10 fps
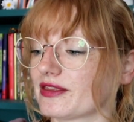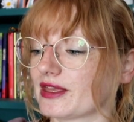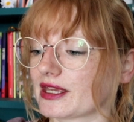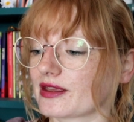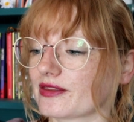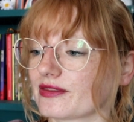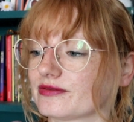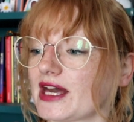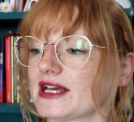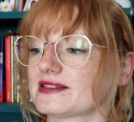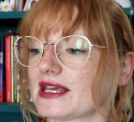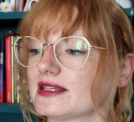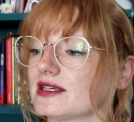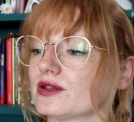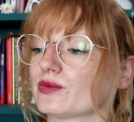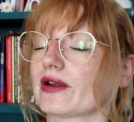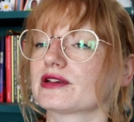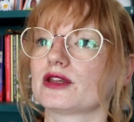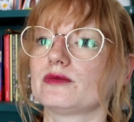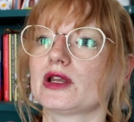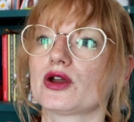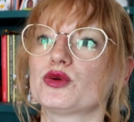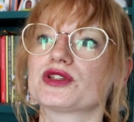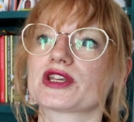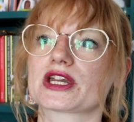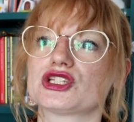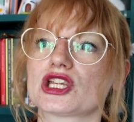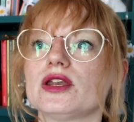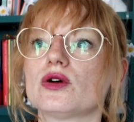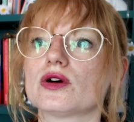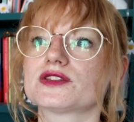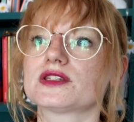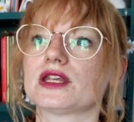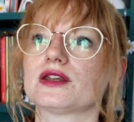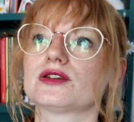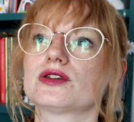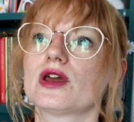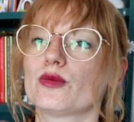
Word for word: I think that setting where it's going to be like almost like a Jane Austen